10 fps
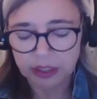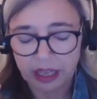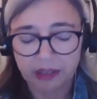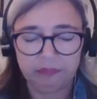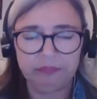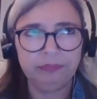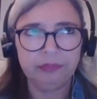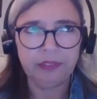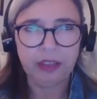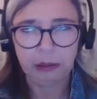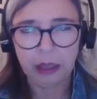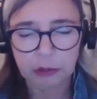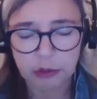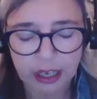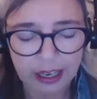They'll
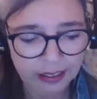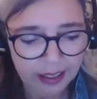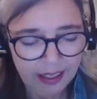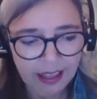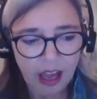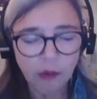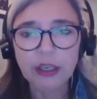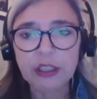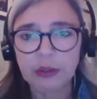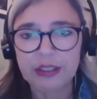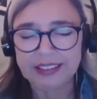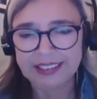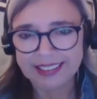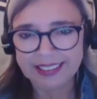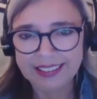understand.
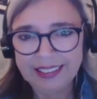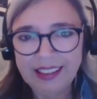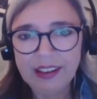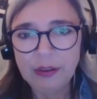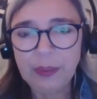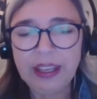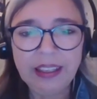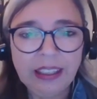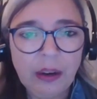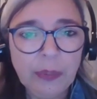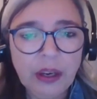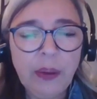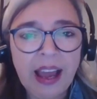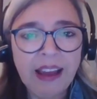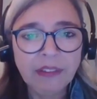Resources. We
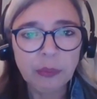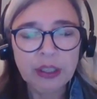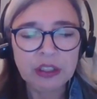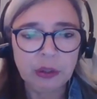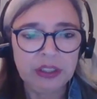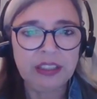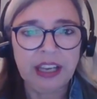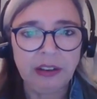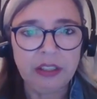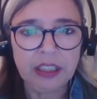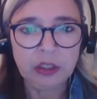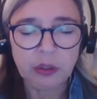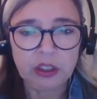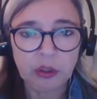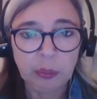don't have the resources at our
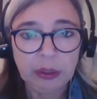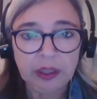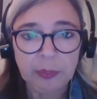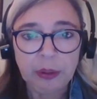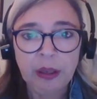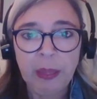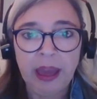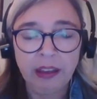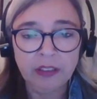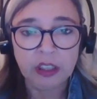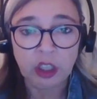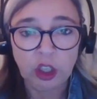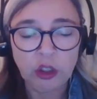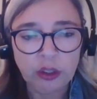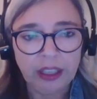districts to really put in the heavy
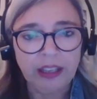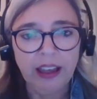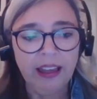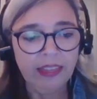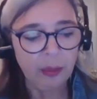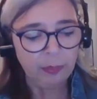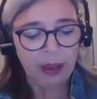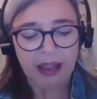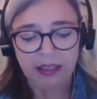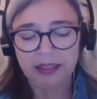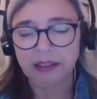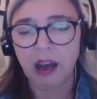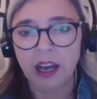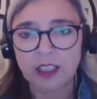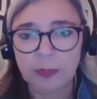security that banks and
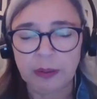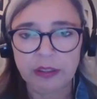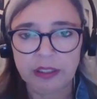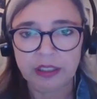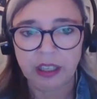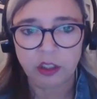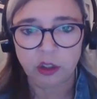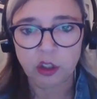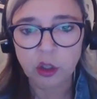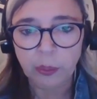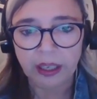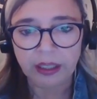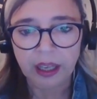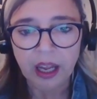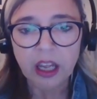hospitals and such are
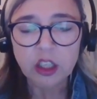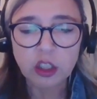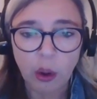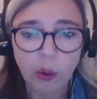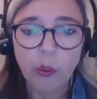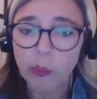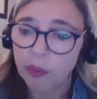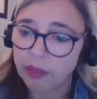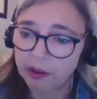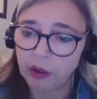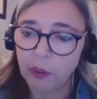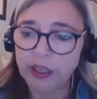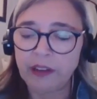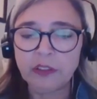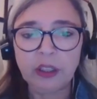doing. So they're
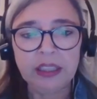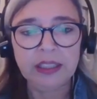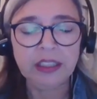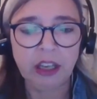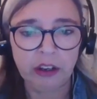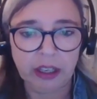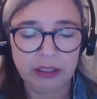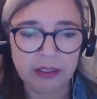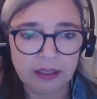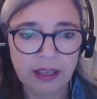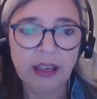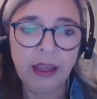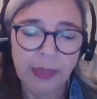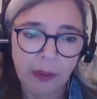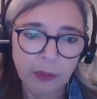going after easy targets,
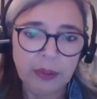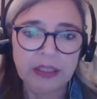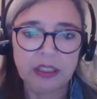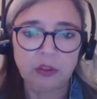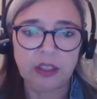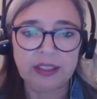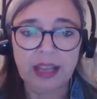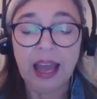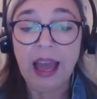and that would be districts.